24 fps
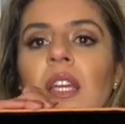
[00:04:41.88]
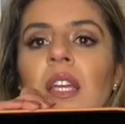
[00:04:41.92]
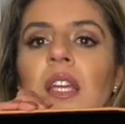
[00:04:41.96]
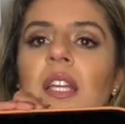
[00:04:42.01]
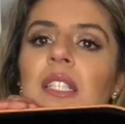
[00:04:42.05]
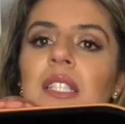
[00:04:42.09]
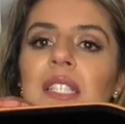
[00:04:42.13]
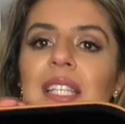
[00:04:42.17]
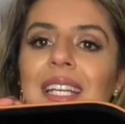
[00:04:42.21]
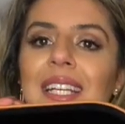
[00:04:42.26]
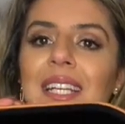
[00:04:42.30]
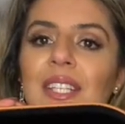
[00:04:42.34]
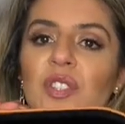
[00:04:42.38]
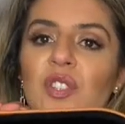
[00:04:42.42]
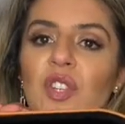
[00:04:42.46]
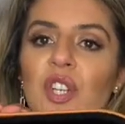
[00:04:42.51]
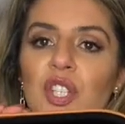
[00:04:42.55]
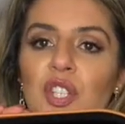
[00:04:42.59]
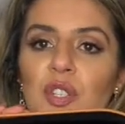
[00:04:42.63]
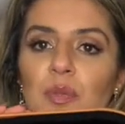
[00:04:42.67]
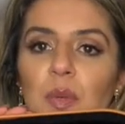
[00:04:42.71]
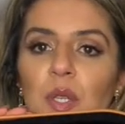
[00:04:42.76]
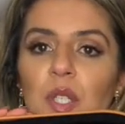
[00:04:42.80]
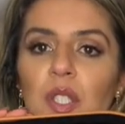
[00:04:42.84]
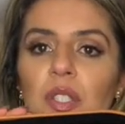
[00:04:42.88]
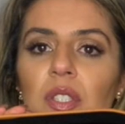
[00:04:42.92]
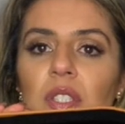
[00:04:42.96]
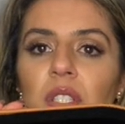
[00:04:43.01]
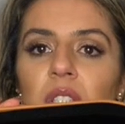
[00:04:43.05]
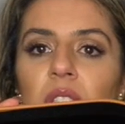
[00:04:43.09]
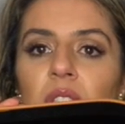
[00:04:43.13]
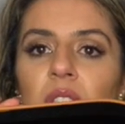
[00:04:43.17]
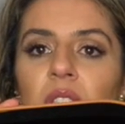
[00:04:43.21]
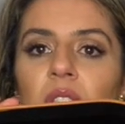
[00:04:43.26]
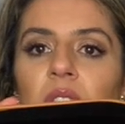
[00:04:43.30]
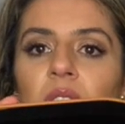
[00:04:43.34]
it's like a treasure
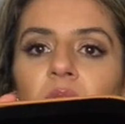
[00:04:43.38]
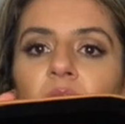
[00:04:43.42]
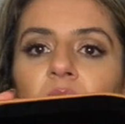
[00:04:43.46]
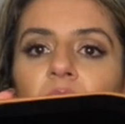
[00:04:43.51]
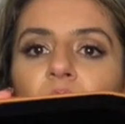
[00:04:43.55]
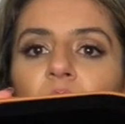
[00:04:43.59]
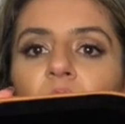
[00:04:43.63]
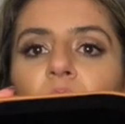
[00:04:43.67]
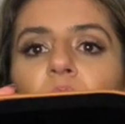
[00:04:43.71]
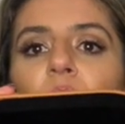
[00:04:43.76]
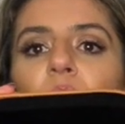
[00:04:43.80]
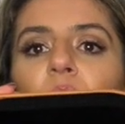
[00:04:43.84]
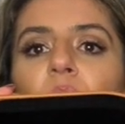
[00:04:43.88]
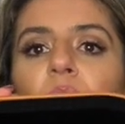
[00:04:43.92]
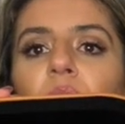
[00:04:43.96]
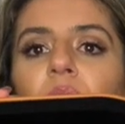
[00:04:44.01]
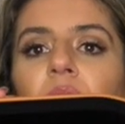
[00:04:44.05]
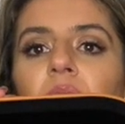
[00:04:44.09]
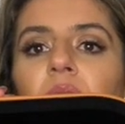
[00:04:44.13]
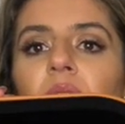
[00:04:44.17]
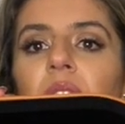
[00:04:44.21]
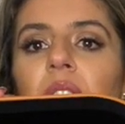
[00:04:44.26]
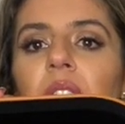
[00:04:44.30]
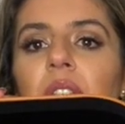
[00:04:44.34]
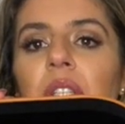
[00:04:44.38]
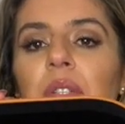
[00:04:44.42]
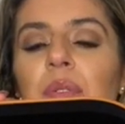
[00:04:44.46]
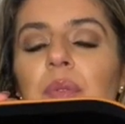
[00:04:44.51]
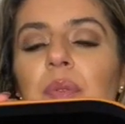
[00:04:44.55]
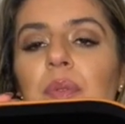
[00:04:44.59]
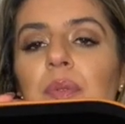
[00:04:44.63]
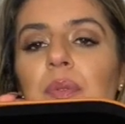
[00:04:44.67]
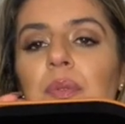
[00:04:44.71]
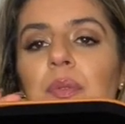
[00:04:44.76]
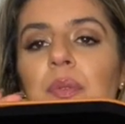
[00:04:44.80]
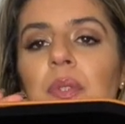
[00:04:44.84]
box. It's got all the
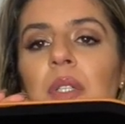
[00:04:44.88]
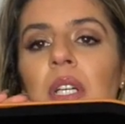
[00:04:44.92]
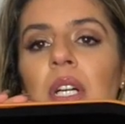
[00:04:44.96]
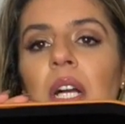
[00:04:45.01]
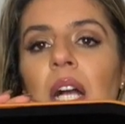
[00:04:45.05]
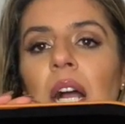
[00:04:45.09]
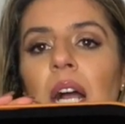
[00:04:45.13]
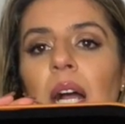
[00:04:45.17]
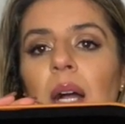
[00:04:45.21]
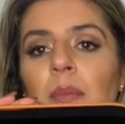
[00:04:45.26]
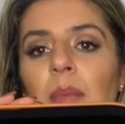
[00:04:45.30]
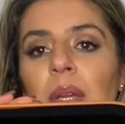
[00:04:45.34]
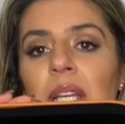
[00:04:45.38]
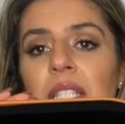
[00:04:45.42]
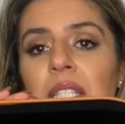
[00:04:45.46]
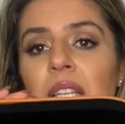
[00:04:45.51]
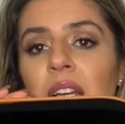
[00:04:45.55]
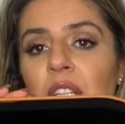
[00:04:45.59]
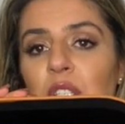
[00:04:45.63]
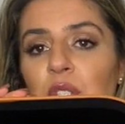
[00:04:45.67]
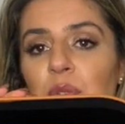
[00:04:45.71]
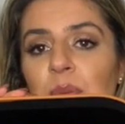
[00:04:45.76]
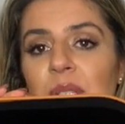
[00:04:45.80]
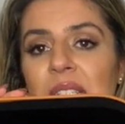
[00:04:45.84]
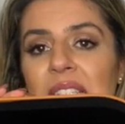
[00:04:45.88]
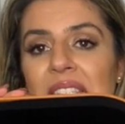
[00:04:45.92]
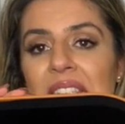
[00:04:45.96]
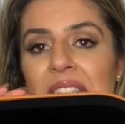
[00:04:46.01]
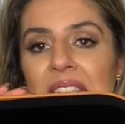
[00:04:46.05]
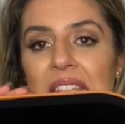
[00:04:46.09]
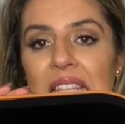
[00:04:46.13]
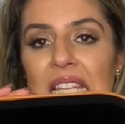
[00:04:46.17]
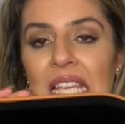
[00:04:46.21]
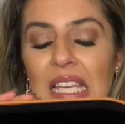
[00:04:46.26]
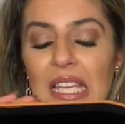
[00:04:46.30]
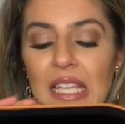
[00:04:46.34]
little attachments
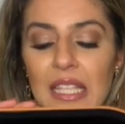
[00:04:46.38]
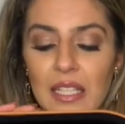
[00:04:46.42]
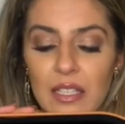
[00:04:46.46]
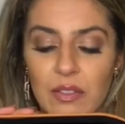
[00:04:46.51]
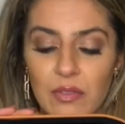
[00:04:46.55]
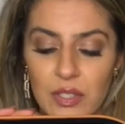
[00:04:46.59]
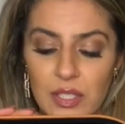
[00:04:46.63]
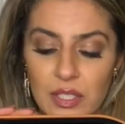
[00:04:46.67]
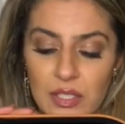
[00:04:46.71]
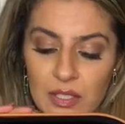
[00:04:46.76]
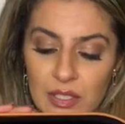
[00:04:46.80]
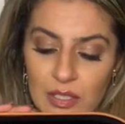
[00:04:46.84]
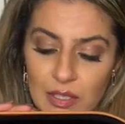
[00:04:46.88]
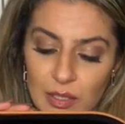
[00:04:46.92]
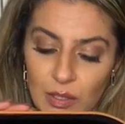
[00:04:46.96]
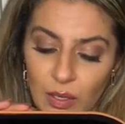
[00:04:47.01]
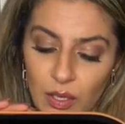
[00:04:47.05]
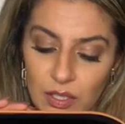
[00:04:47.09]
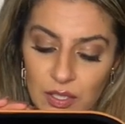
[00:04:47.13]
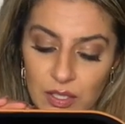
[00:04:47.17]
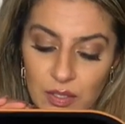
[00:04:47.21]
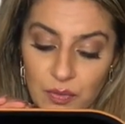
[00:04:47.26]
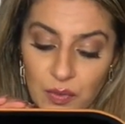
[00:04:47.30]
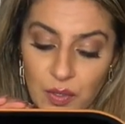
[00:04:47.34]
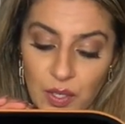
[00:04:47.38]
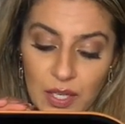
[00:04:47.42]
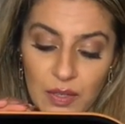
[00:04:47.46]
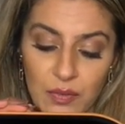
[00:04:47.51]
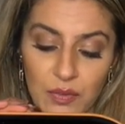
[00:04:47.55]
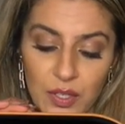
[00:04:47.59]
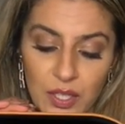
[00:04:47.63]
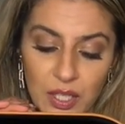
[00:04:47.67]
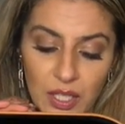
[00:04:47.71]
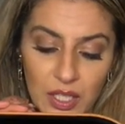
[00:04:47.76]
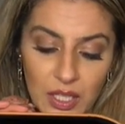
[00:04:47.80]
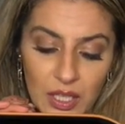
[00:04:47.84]
in there. There is slots for
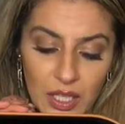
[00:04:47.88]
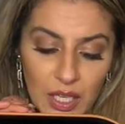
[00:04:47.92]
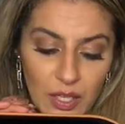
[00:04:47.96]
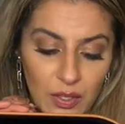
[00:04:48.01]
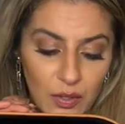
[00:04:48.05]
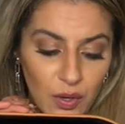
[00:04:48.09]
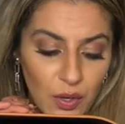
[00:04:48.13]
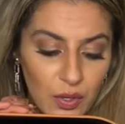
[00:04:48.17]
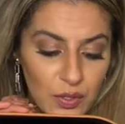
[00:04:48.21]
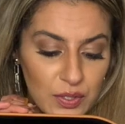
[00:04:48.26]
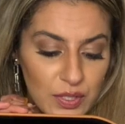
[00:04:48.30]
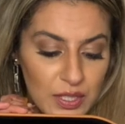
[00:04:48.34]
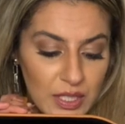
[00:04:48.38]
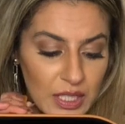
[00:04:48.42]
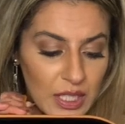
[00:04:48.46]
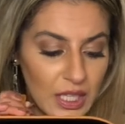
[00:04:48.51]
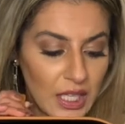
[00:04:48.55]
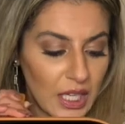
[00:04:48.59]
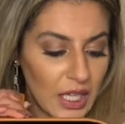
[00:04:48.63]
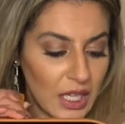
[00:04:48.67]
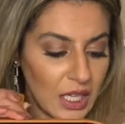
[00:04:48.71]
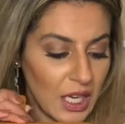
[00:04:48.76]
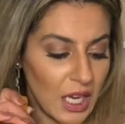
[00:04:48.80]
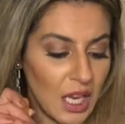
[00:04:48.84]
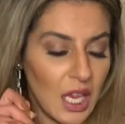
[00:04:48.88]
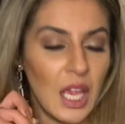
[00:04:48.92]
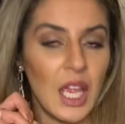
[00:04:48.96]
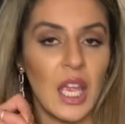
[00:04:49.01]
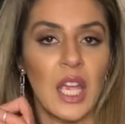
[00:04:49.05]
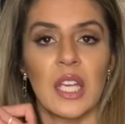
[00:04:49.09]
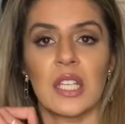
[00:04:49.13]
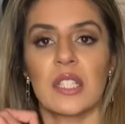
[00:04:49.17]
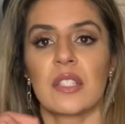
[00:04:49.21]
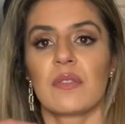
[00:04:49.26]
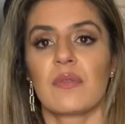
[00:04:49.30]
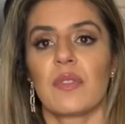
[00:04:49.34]
everything that goes in it.
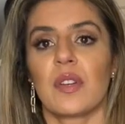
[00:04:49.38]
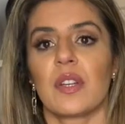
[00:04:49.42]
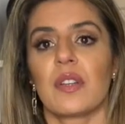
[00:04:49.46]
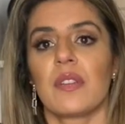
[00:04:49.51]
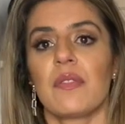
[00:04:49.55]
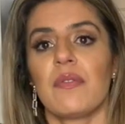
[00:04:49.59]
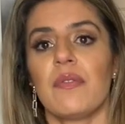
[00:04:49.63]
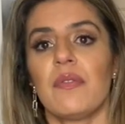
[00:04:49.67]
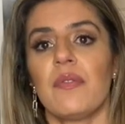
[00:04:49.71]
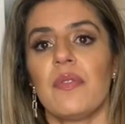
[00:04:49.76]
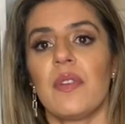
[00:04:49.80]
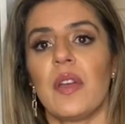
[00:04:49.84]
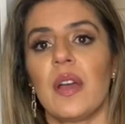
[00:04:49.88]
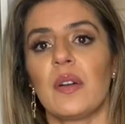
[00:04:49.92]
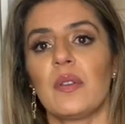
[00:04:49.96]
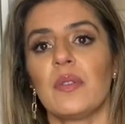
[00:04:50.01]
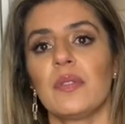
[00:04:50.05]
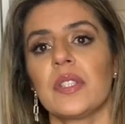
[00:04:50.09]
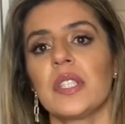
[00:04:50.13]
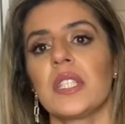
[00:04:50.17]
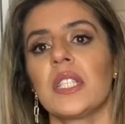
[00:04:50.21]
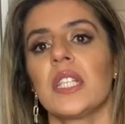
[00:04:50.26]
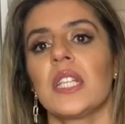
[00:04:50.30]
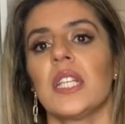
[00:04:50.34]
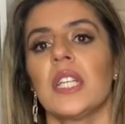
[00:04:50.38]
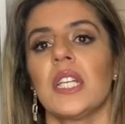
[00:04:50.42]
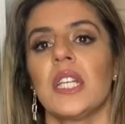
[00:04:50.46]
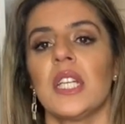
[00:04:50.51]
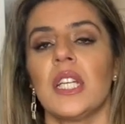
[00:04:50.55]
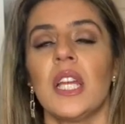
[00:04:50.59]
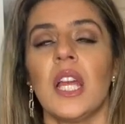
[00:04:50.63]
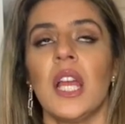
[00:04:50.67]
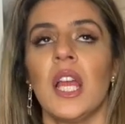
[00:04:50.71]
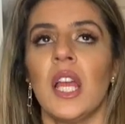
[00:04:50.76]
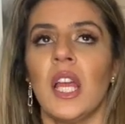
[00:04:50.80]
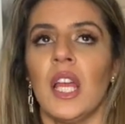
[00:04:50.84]
It's very
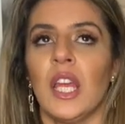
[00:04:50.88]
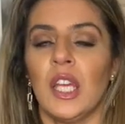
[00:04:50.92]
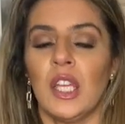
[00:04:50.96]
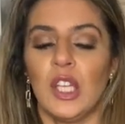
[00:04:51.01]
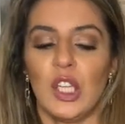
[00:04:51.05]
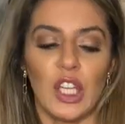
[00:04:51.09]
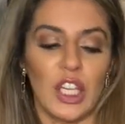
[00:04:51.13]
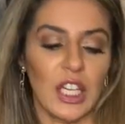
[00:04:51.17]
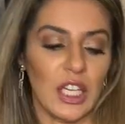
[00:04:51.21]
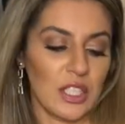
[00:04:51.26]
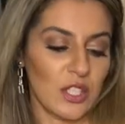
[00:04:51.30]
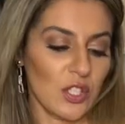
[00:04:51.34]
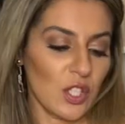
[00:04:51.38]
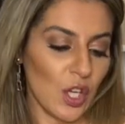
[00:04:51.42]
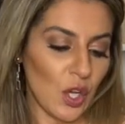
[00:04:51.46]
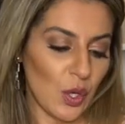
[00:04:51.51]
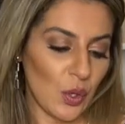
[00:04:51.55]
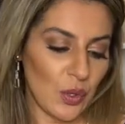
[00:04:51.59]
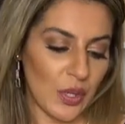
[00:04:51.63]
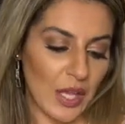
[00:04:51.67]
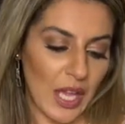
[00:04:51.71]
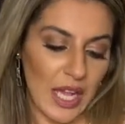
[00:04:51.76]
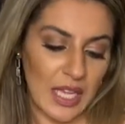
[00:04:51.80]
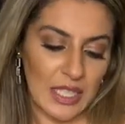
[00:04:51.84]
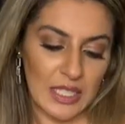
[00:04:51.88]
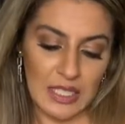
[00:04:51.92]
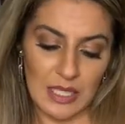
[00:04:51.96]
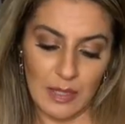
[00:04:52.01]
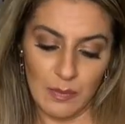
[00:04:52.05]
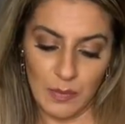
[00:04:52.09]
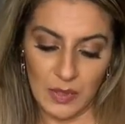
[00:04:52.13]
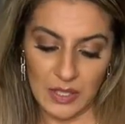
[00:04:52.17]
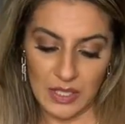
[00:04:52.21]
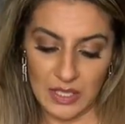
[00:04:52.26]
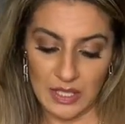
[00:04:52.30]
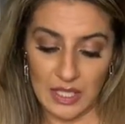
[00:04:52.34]
velvety. You can tell that
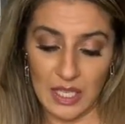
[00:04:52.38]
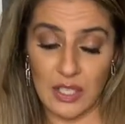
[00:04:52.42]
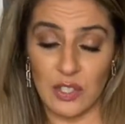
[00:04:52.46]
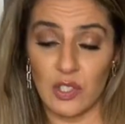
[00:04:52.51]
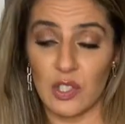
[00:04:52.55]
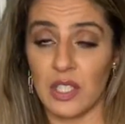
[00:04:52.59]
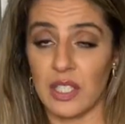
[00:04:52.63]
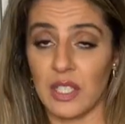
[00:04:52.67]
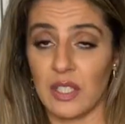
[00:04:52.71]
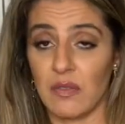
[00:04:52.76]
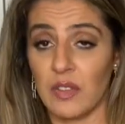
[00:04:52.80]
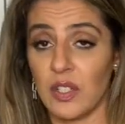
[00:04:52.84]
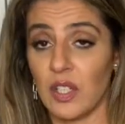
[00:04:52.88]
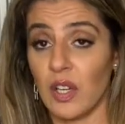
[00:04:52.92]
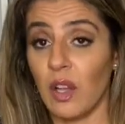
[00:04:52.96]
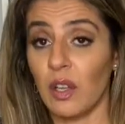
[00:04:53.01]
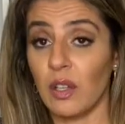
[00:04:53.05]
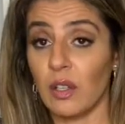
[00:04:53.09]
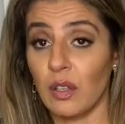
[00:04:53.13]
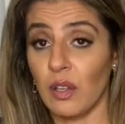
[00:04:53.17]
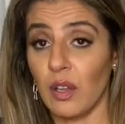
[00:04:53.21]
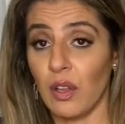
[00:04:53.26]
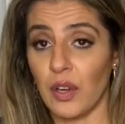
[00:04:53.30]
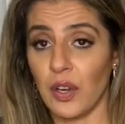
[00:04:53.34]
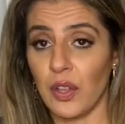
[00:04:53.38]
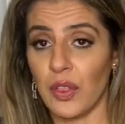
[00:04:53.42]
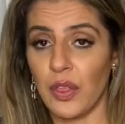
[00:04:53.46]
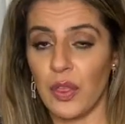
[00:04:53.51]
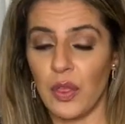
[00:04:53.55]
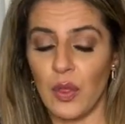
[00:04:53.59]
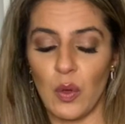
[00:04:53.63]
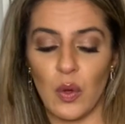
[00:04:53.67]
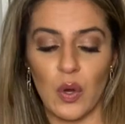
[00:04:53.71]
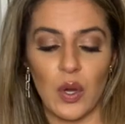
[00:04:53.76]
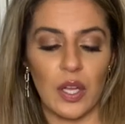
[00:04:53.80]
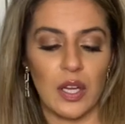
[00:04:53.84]
somebody's actually given it a lot of
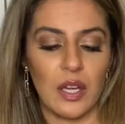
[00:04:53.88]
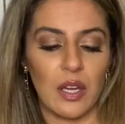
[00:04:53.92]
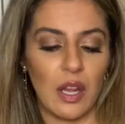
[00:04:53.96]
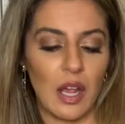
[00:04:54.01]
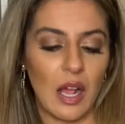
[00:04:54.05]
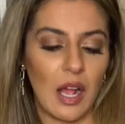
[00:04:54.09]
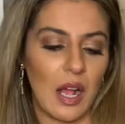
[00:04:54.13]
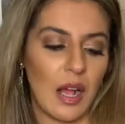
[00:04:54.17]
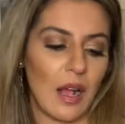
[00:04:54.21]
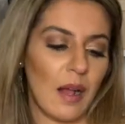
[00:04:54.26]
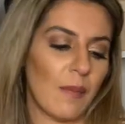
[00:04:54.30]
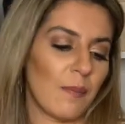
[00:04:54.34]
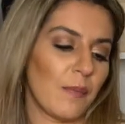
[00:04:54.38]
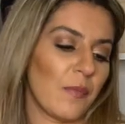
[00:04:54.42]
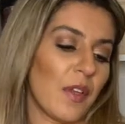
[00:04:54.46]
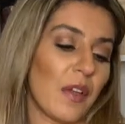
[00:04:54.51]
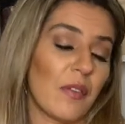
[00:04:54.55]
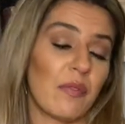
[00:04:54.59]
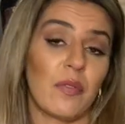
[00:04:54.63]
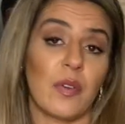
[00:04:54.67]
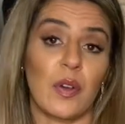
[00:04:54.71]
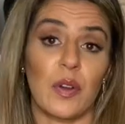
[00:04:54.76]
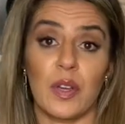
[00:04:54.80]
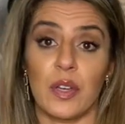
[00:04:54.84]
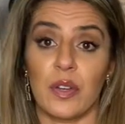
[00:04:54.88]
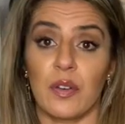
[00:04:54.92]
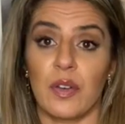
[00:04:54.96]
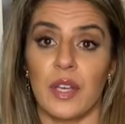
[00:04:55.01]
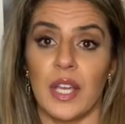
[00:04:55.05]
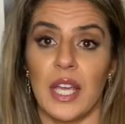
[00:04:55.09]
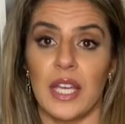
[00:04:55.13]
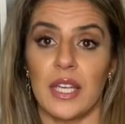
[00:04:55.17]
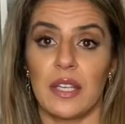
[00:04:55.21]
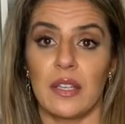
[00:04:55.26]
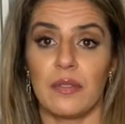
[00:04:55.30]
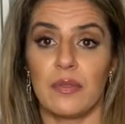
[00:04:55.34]
thought. A very
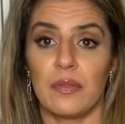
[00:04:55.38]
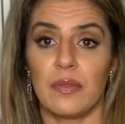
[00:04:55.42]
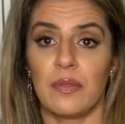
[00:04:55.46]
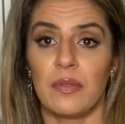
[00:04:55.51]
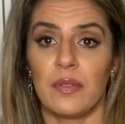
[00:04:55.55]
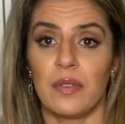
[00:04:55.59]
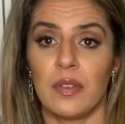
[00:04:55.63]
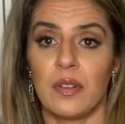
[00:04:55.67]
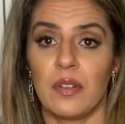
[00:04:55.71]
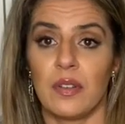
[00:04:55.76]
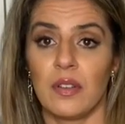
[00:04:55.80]
creative